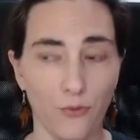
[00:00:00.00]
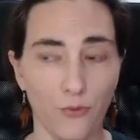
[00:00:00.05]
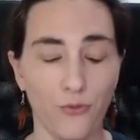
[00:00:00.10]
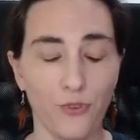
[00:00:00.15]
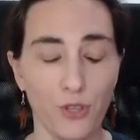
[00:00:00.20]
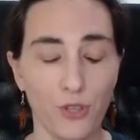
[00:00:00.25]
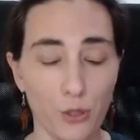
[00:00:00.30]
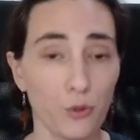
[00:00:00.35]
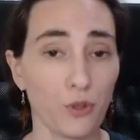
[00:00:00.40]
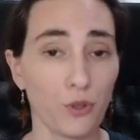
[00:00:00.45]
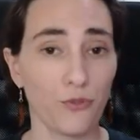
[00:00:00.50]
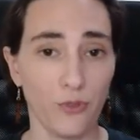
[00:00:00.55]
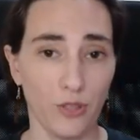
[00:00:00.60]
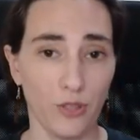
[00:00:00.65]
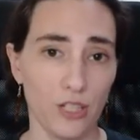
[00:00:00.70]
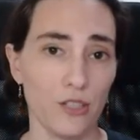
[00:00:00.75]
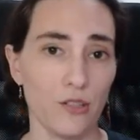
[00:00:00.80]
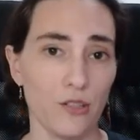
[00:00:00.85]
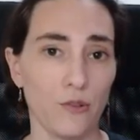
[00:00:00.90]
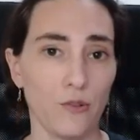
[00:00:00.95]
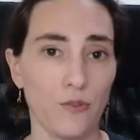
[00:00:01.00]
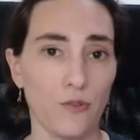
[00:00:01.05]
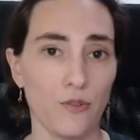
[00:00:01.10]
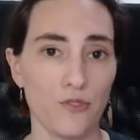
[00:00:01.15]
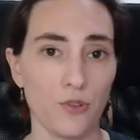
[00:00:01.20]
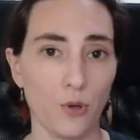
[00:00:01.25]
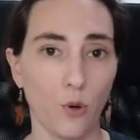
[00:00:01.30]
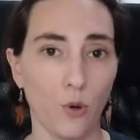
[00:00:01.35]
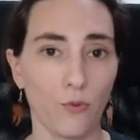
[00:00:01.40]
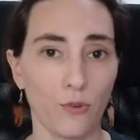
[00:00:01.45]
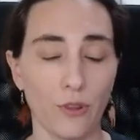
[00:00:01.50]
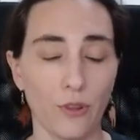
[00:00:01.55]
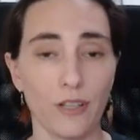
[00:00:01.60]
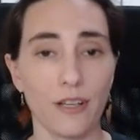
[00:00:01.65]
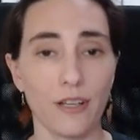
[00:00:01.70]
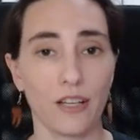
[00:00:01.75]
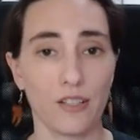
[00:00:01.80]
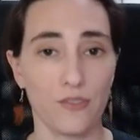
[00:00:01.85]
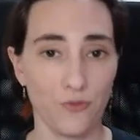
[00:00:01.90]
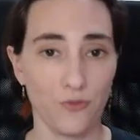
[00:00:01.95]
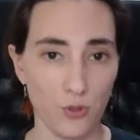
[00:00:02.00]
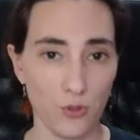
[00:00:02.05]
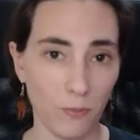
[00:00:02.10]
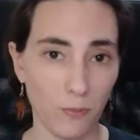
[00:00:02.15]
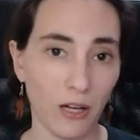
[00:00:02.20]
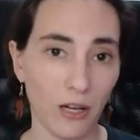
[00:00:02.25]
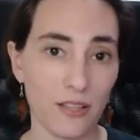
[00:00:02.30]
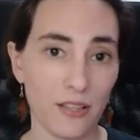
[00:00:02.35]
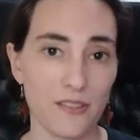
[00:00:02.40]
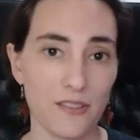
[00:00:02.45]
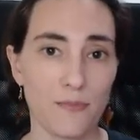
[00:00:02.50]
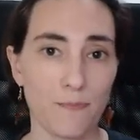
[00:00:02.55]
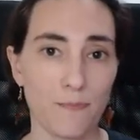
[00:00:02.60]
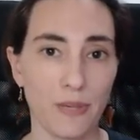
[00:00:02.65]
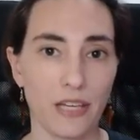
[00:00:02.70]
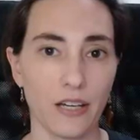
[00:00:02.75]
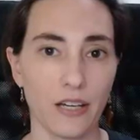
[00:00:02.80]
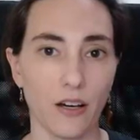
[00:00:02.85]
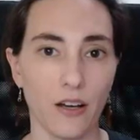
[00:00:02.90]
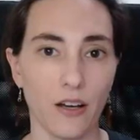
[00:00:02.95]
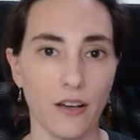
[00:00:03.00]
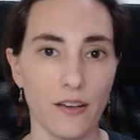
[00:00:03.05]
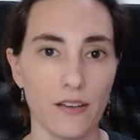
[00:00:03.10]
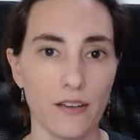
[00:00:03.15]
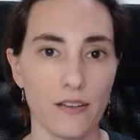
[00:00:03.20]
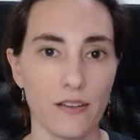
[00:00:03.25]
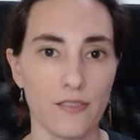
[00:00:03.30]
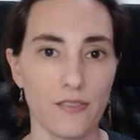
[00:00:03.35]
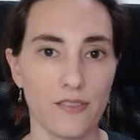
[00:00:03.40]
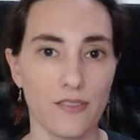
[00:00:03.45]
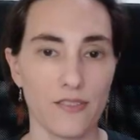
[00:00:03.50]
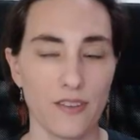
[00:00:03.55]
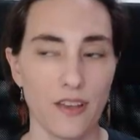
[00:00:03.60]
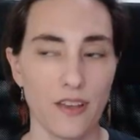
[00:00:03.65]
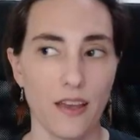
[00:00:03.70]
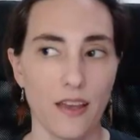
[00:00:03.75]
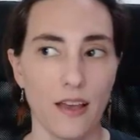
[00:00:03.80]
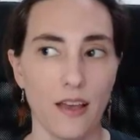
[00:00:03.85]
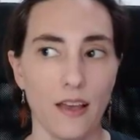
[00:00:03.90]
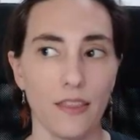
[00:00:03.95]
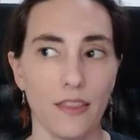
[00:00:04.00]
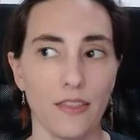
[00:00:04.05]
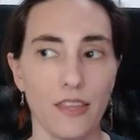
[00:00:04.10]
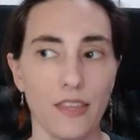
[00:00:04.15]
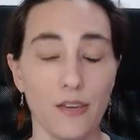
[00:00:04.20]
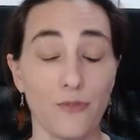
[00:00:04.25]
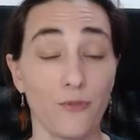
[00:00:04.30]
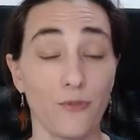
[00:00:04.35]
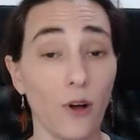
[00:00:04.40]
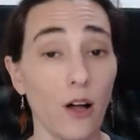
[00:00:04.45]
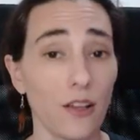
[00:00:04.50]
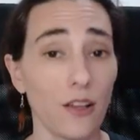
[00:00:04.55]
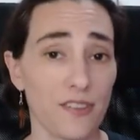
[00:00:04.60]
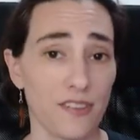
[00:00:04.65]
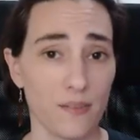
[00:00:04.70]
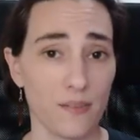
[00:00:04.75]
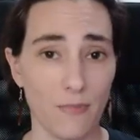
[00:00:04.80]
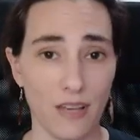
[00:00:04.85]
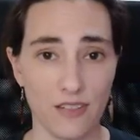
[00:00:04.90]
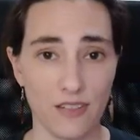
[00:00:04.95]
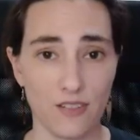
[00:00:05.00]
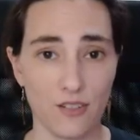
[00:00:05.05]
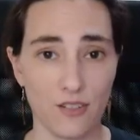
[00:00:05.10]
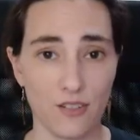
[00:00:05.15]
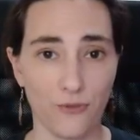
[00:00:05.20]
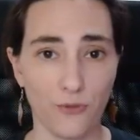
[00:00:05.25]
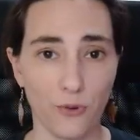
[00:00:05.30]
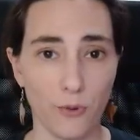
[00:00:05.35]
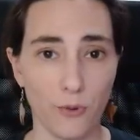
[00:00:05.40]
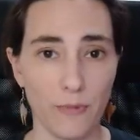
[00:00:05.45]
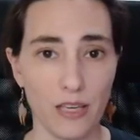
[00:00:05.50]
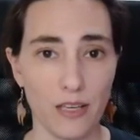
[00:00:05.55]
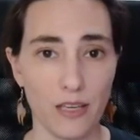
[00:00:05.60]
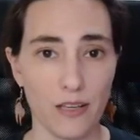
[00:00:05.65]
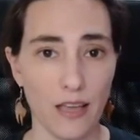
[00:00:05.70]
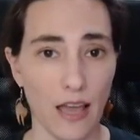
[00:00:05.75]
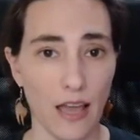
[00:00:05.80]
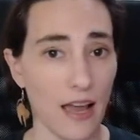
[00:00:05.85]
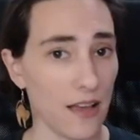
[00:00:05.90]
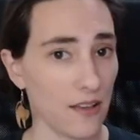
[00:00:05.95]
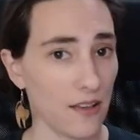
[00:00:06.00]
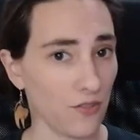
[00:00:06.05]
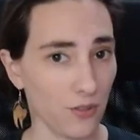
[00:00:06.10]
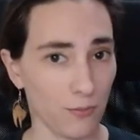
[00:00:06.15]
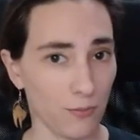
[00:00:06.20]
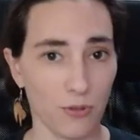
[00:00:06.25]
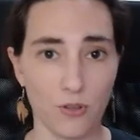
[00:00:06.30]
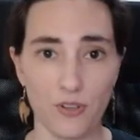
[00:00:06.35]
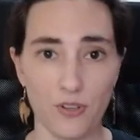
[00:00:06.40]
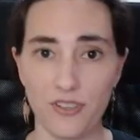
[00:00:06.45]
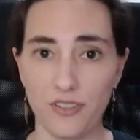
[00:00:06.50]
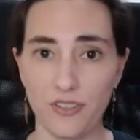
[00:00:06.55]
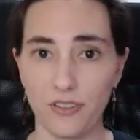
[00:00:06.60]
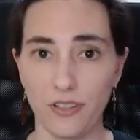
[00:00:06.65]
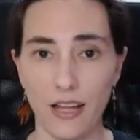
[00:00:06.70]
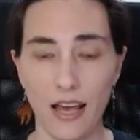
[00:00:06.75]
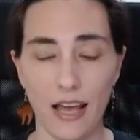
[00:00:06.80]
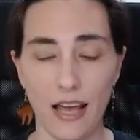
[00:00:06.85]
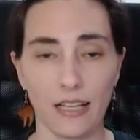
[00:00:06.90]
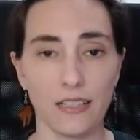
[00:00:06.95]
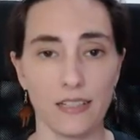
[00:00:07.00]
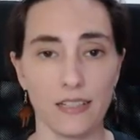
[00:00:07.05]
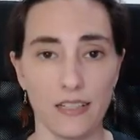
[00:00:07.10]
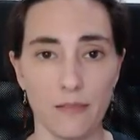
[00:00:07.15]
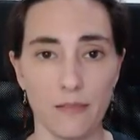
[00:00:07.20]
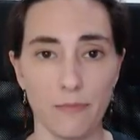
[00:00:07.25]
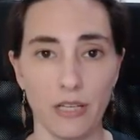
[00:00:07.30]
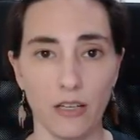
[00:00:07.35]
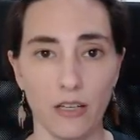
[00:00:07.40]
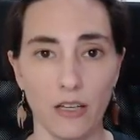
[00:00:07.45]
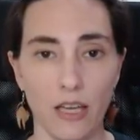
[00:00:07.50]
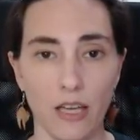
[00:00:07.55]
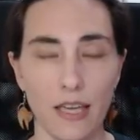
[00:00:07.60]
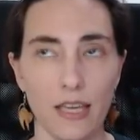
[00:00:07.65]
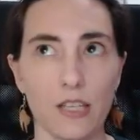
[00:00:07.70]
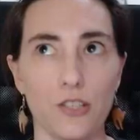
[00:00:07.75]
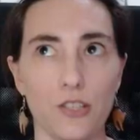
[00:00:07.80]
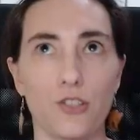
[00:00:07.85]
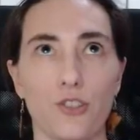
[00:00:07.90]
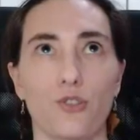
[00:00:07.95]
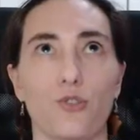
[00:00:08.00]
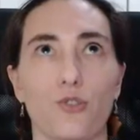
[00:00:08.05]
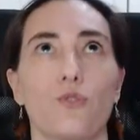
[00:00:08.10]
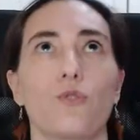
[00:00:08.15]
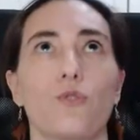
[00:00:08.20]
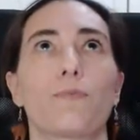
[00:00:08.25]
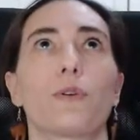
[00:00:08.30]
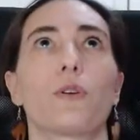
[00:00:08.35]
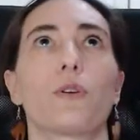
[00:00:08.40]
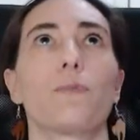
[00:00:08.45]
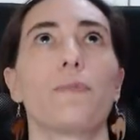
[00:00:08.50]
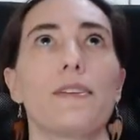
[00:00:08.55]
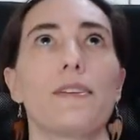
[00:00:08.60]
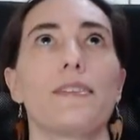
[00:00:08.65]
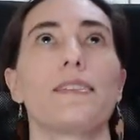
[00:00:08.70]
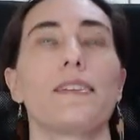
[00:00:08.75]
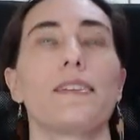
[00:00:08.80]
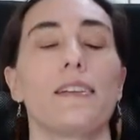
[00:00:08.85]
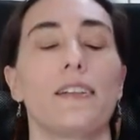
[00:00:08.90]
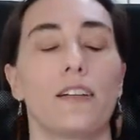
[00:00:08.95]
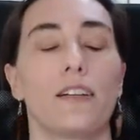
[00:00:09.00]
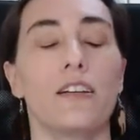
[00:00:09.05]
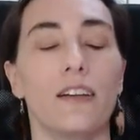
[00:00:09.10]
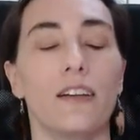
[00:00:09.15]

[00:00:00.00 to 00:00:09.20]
fewer videos over the next few months because the fall semester for me as a person in academia is super busy.